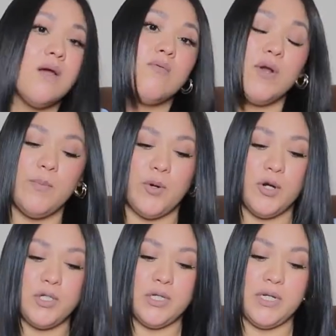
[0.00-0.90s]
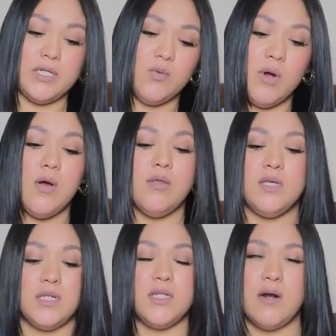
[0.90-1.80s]
repurchased, well,
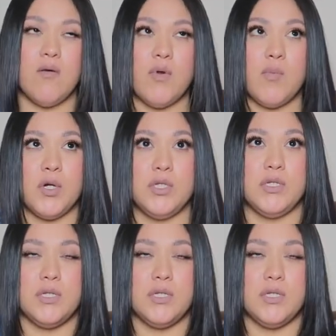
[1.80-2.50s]
this is not a repurchase,